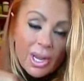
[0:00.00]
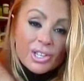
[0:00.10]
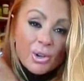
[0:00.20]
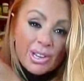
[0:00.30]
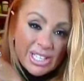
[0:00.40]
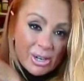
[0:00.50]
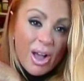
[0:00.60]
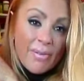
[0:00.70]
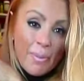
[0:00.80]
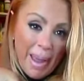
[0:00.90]
So I still
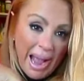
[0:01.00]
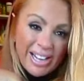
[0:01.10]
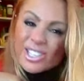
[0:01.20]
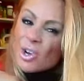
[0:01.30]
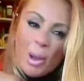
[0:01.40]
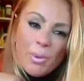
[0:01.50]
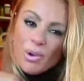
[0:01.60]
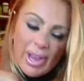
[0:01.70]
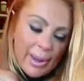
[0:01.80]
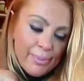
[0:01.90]
have a bag, so I'm
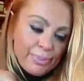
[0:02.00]
okay.